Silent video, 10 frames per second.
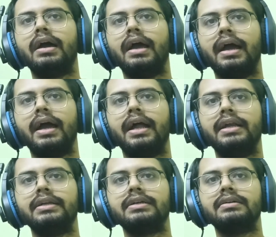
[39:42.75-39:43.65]

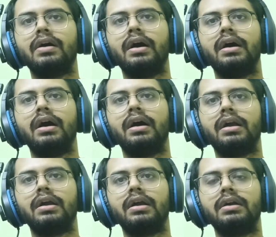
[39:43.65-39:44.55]
And
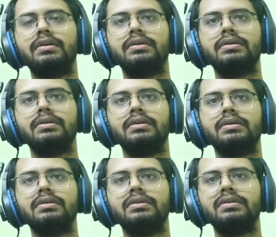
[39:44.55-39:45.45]
her,
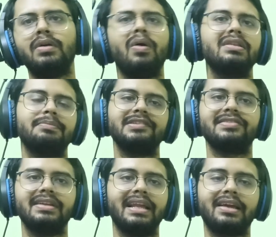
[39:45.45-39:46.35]
you know, all the
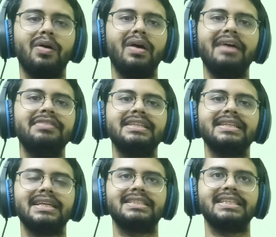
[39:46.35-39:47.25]
person, like,
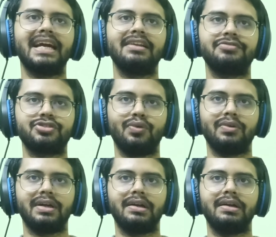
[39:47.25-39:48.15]
everything that she kind of
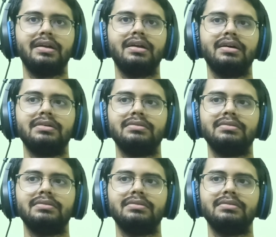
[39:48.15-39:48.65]
showed, her